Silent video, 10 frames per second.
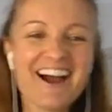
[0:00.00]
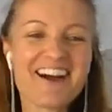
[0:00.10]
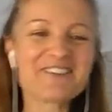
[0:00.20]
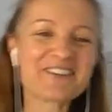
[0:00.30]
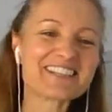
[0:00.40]

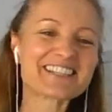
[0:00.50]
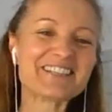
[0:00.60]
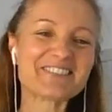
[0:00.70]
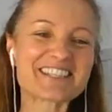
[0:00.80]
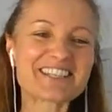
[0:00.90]
I want to see
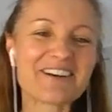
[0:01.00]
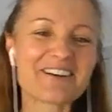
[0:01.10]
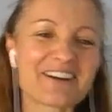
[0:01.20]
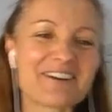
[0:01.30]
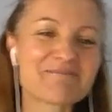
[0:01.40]
what's
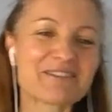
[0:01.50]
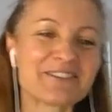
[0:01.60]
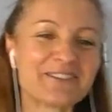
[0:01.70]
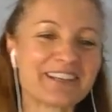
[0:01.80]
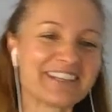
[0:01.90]
going on
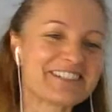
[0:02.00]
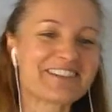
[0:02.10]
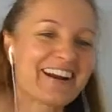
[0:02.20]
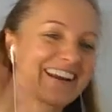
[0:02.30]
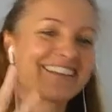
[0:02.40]
before you
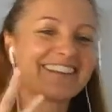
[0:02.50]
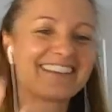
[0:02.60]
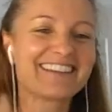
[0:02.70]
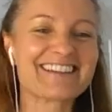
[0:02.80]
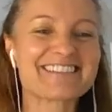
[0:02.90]
try and clean
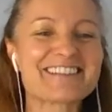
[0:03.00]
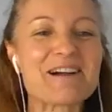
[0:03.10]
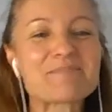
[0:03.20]
things up.